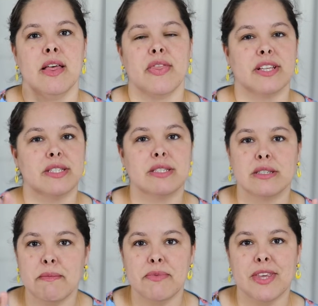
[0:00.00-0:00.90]
that
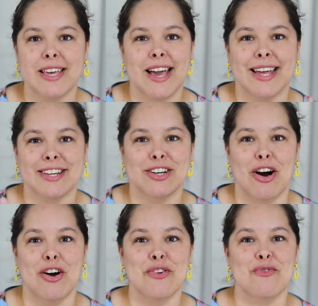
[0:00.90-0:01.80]
something had
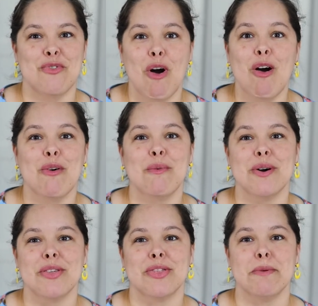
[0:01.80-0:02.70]
gone wrong with